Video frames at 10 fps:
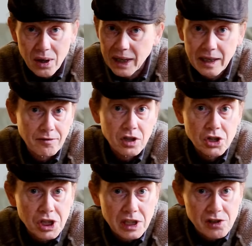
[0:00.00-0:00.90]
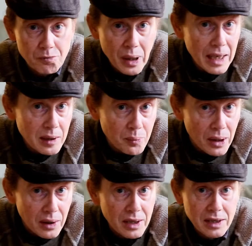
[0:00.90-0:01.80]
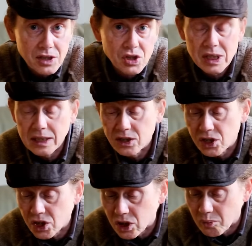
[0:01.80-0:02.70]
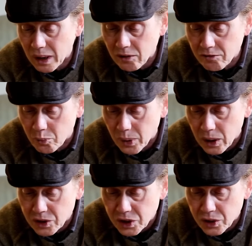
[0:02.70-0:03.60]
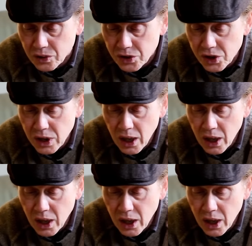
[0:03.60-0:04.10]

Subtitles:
Even a sheet of paper is said to stop alpha particles.